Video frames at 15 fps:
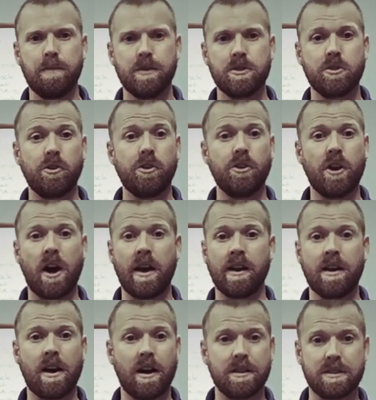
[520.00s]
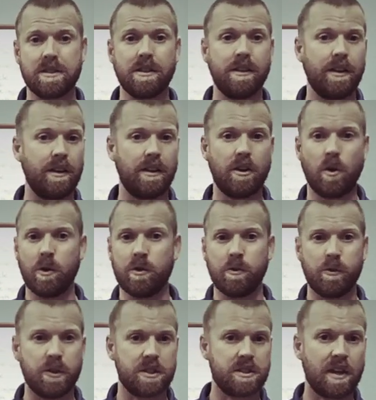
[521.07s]
so that you're not constantly going
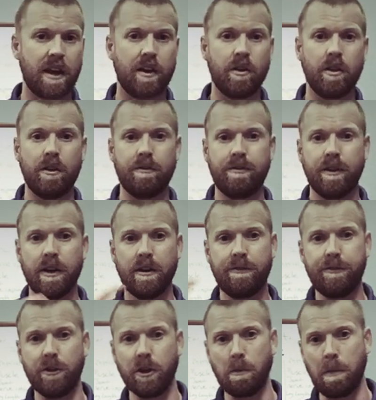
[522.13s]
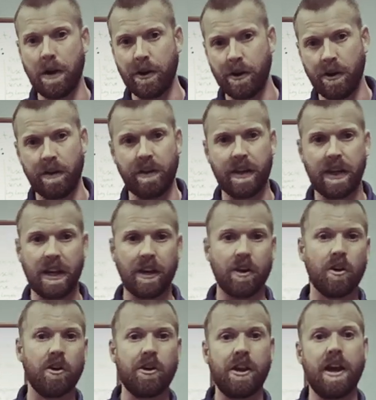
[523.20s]
through this cycle of feeling better and then getting
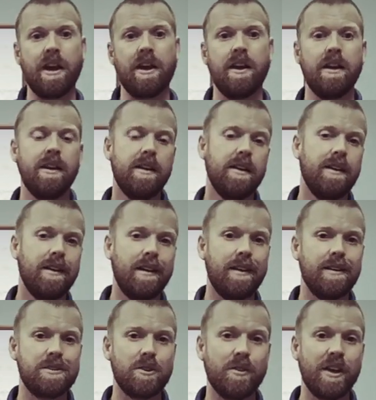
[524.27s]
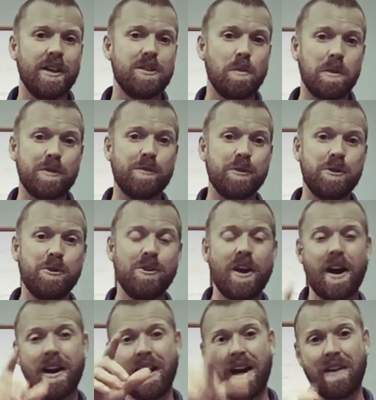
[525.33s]
hurt again. So thanks so much for tuning
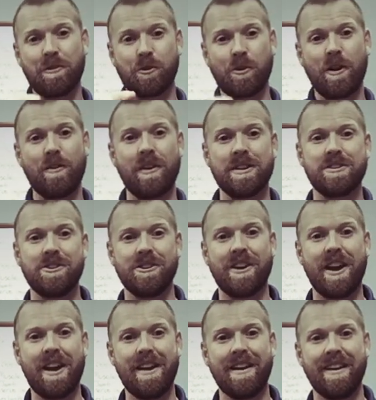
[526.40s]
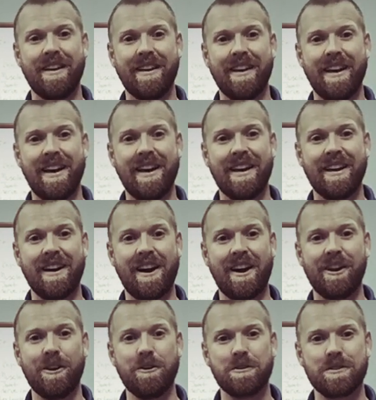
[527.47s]
on. Have a great rest of your day, and
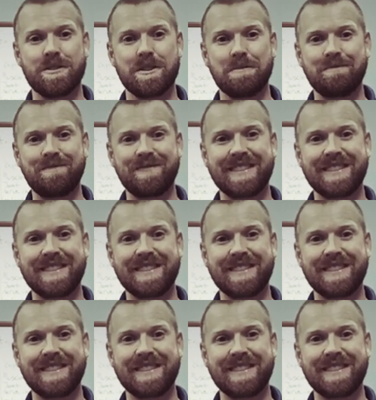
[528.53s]
adios.